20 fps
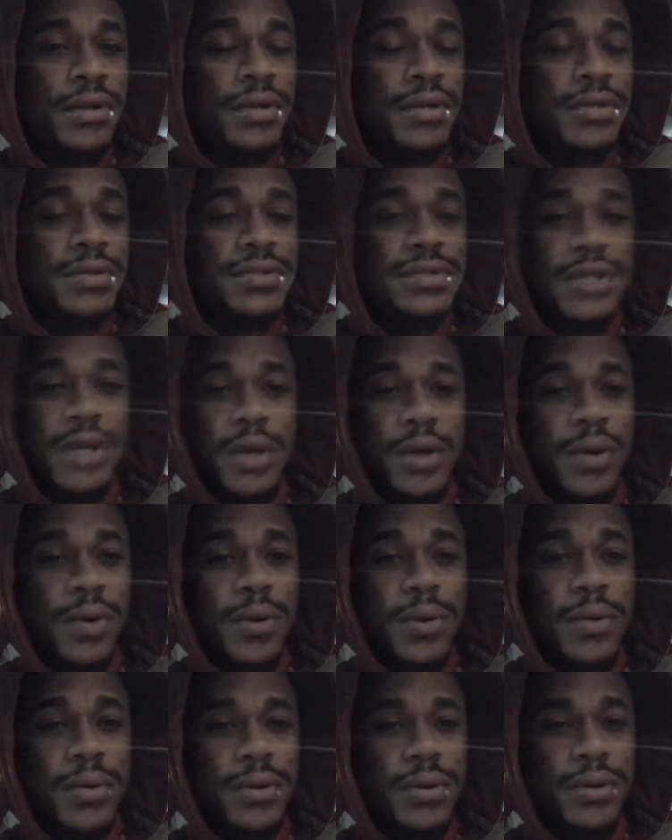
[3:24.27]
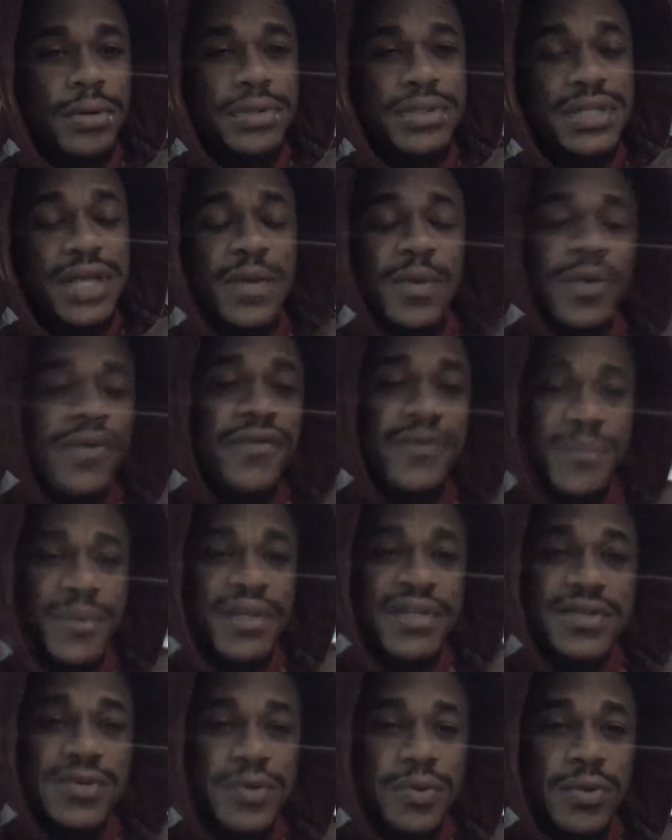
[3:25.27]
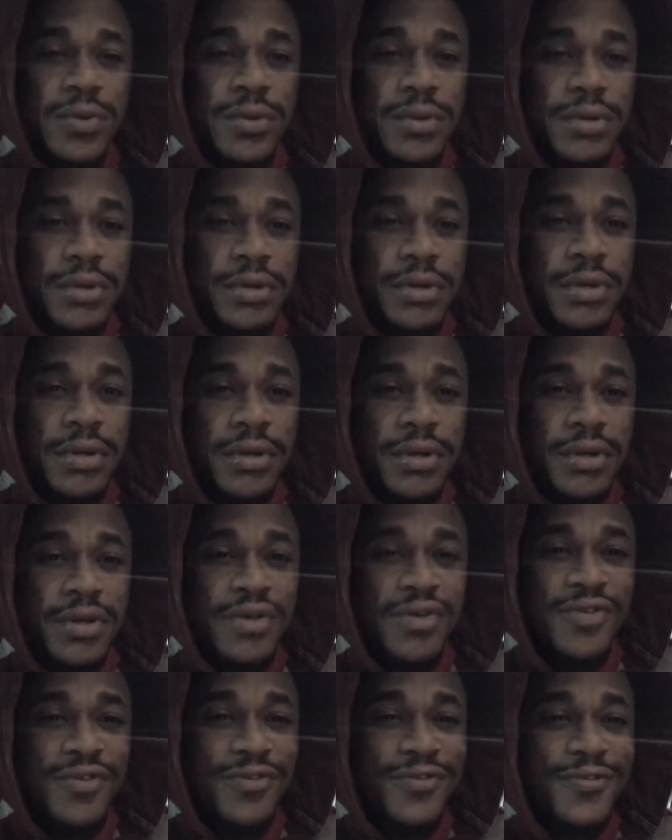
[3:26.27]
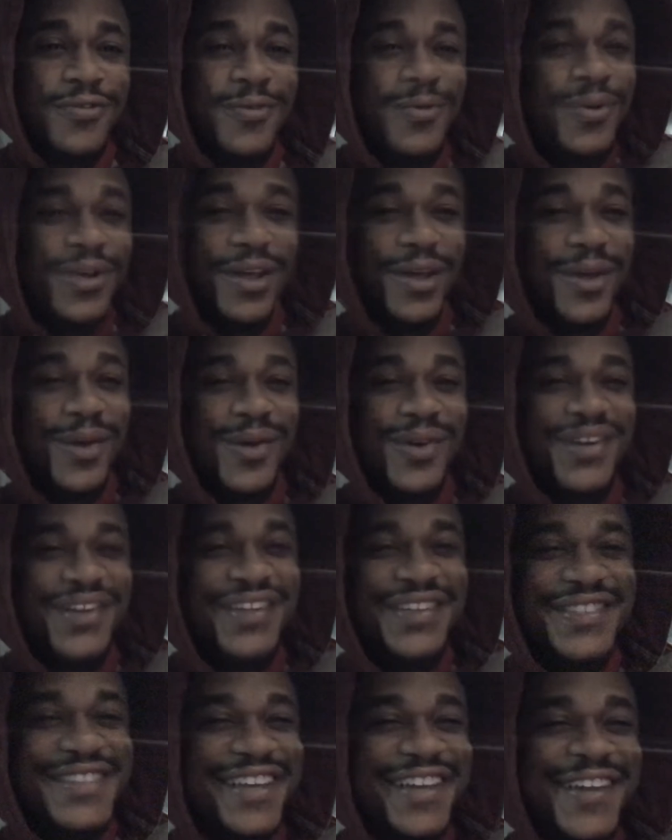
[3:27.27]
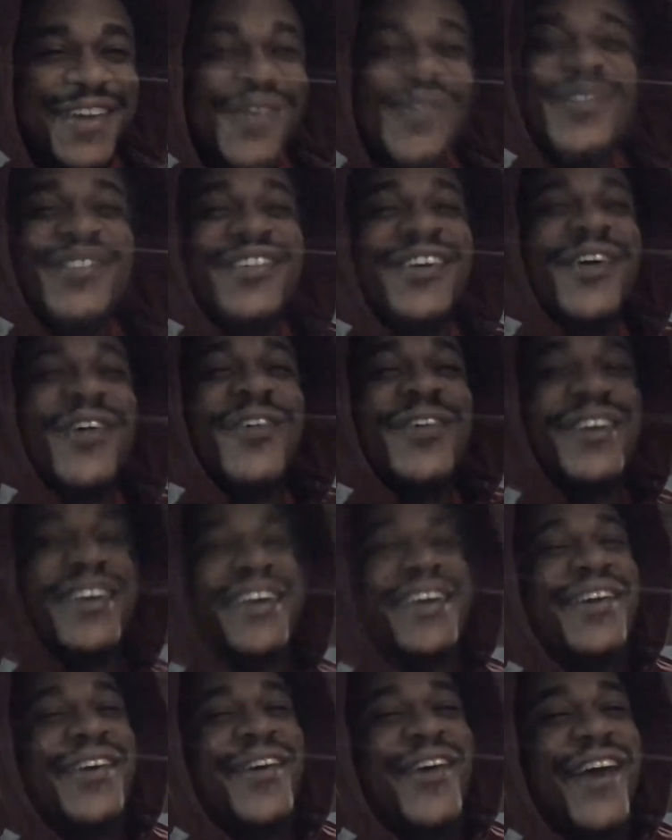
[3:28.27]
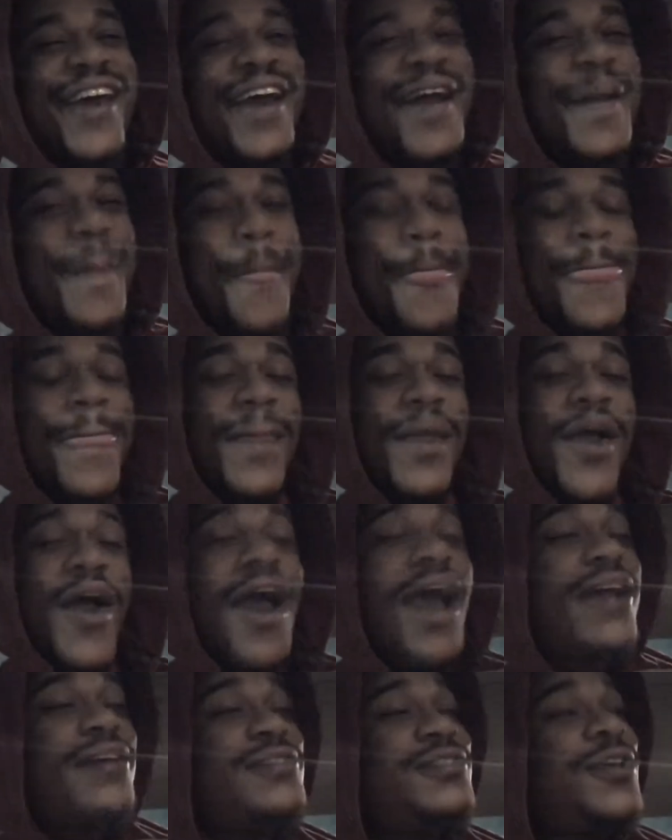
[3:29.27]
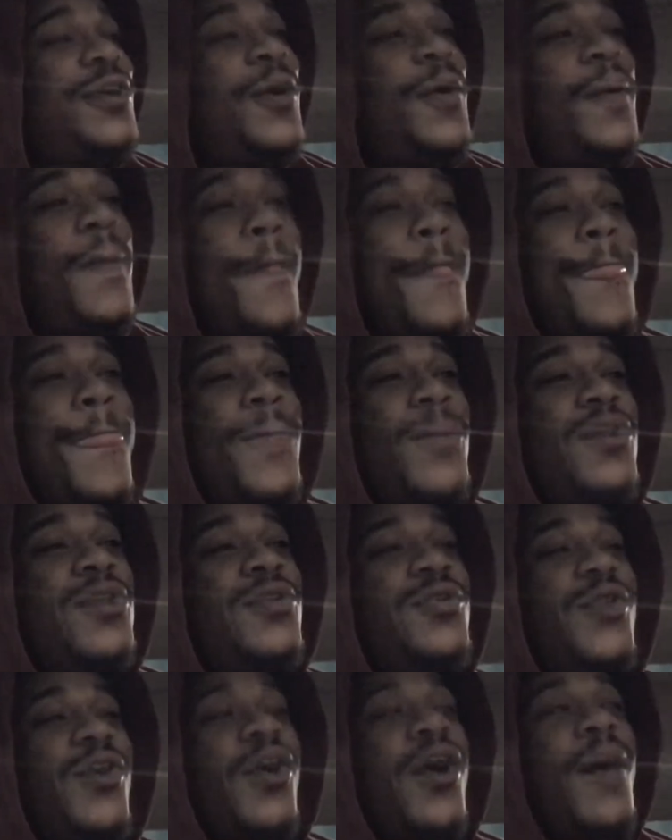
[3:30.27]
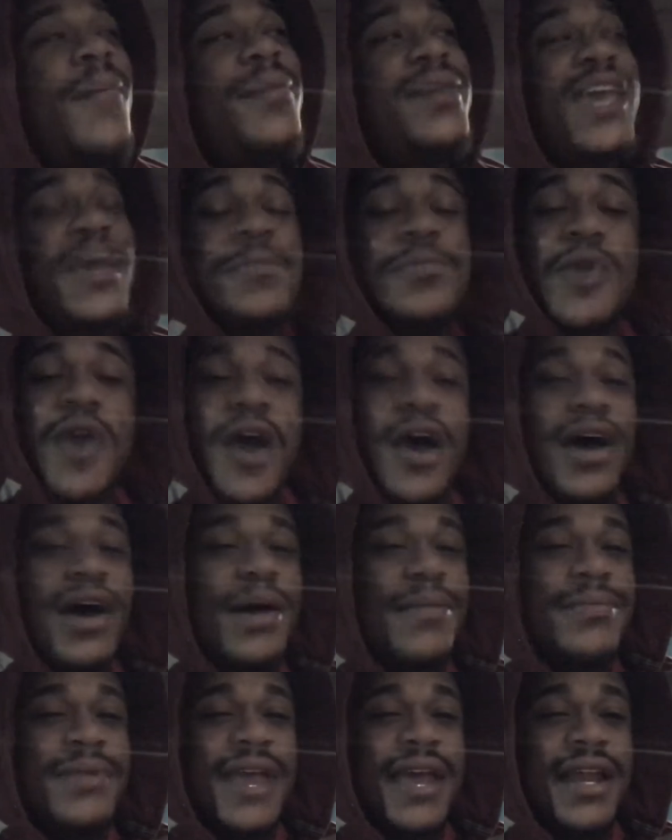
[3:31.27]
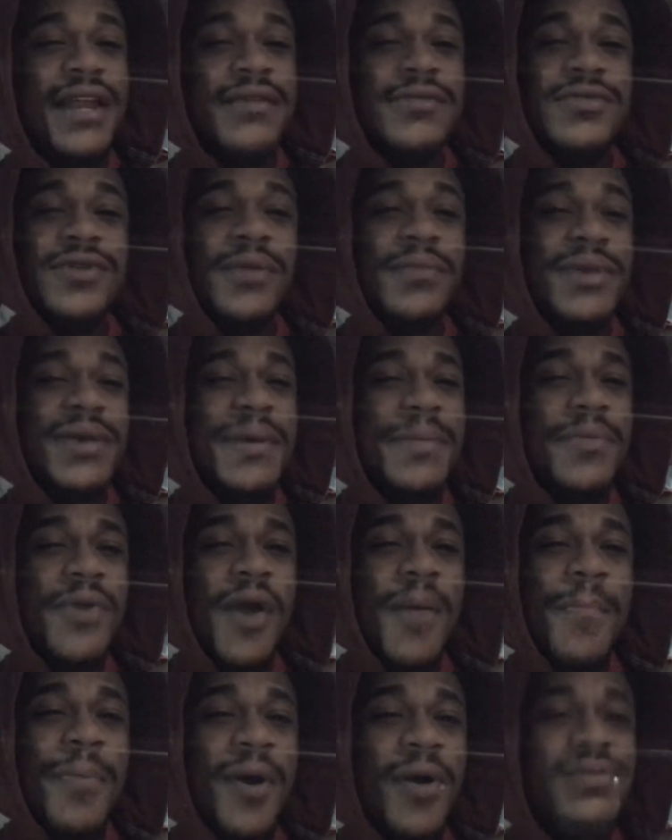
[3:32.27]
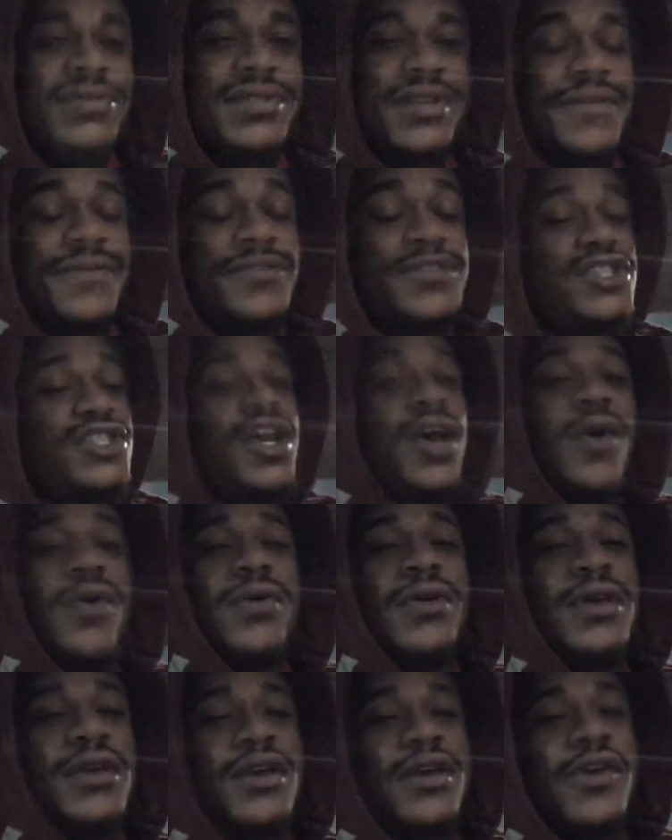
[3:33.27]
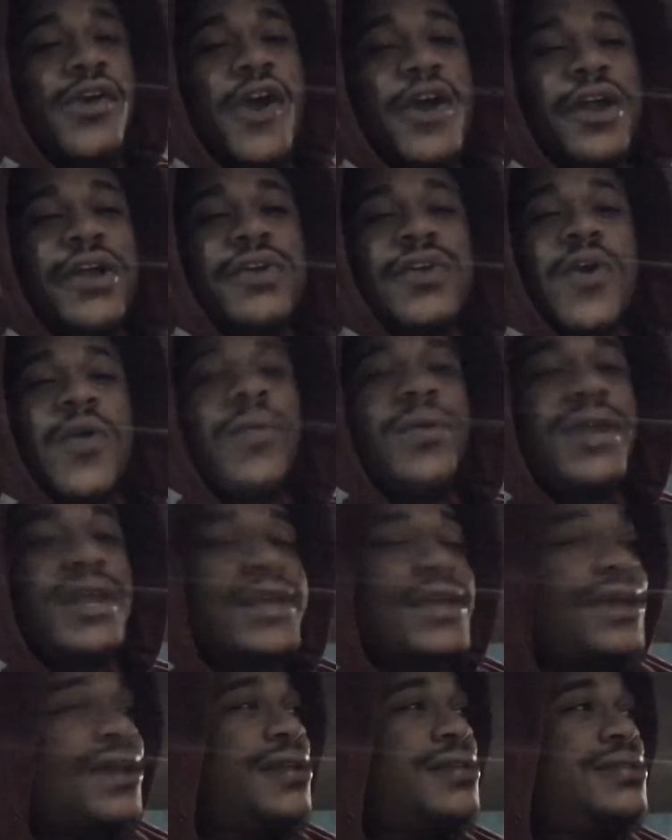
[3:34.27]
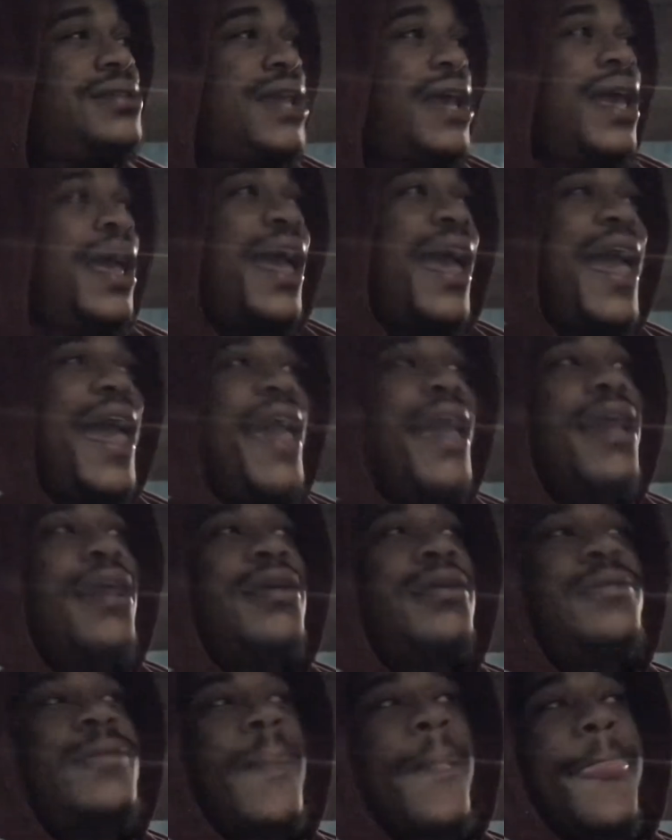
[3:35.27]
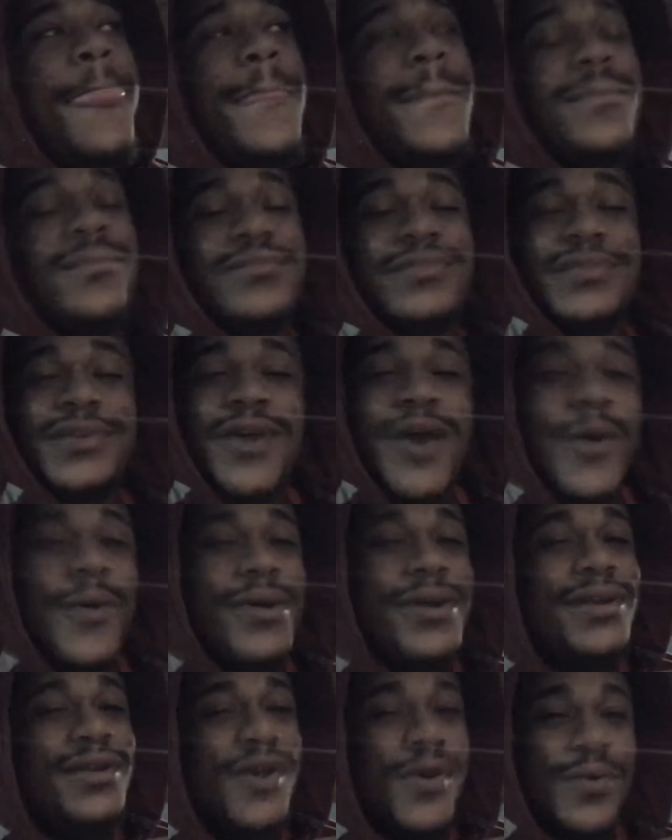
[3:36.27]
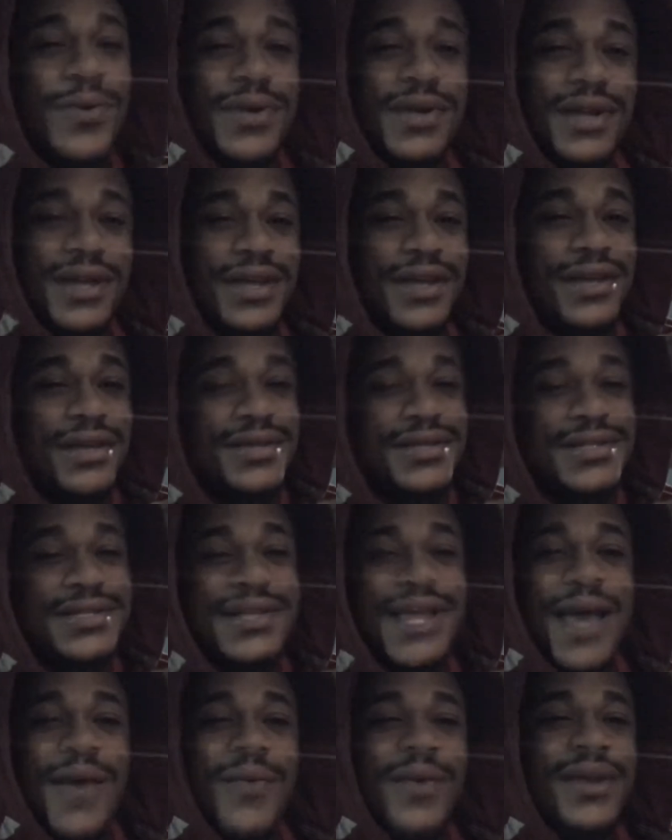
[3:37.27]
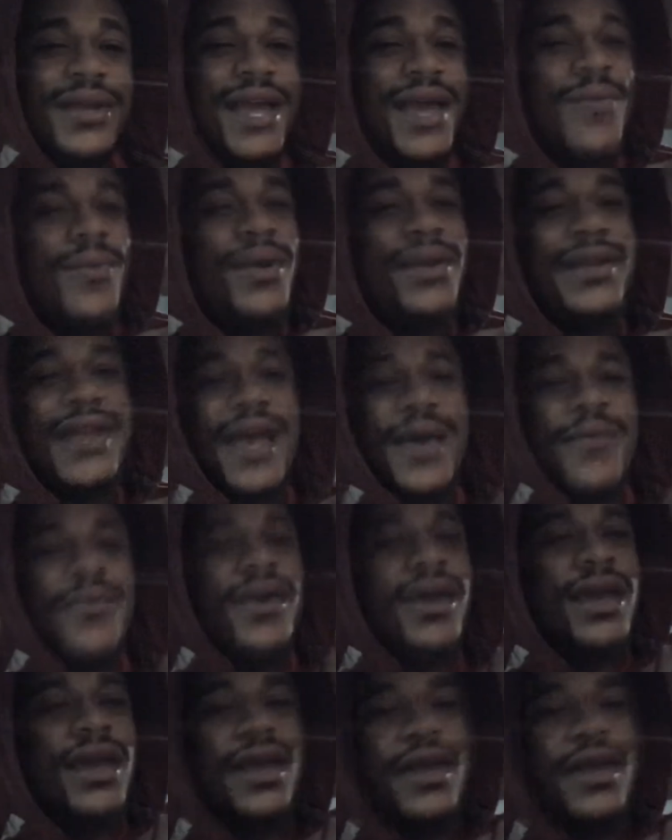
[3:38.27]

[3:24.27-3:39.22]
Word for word: So say one for me too. For real. This ain't no joke. All right. All right. So, you know, I'm going to keep y'all updated. You know, I'm going to keep y'all posted for show. Y'all already know what it is. Hey, y'all already know what it is. That way, that way, that way.